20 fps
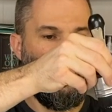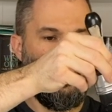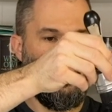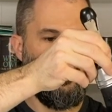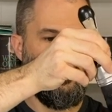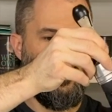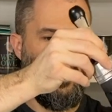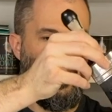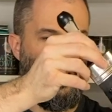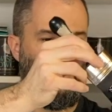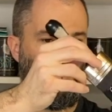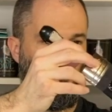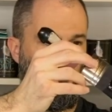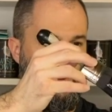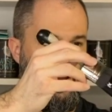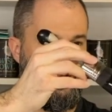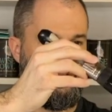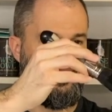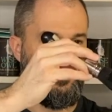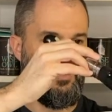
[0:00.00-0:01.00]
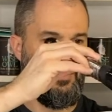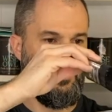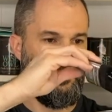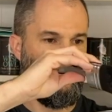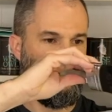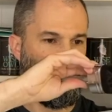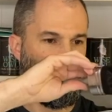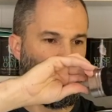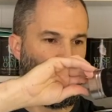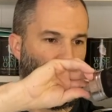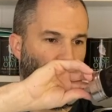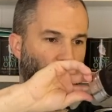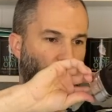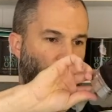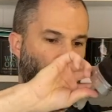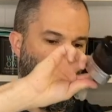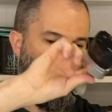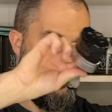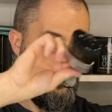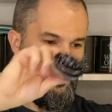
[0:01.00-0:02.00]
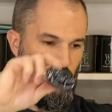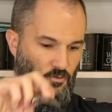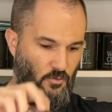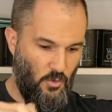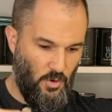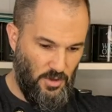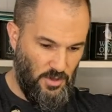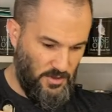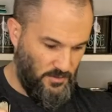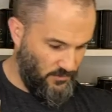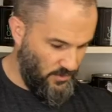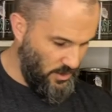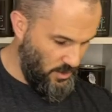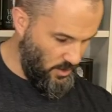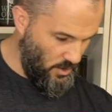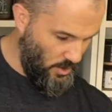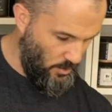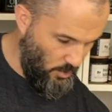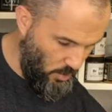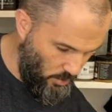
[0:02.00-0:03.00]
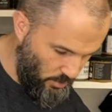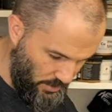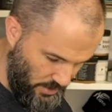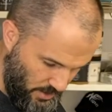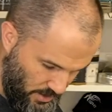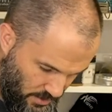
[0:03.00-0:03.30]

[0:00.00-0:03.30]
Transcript: and dries faster. So for this video, I'm only